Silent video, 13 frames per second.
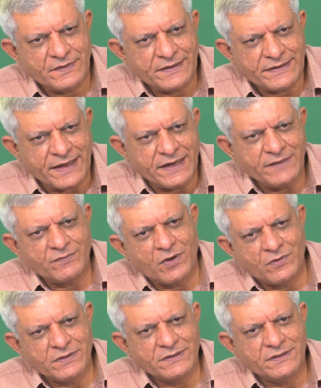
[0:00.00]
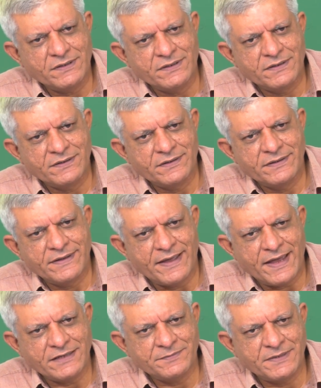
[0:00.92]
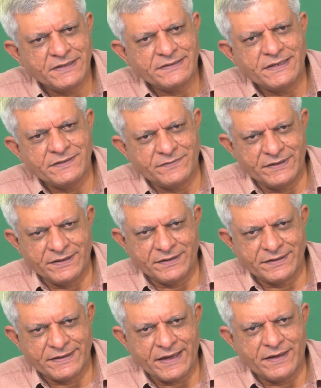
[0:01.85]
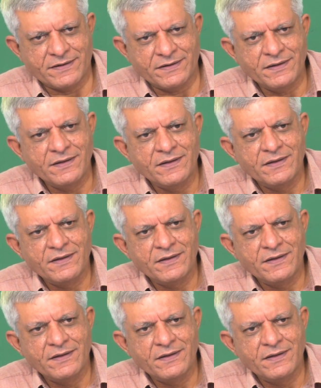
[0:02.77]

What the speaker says: carry forward as much as we can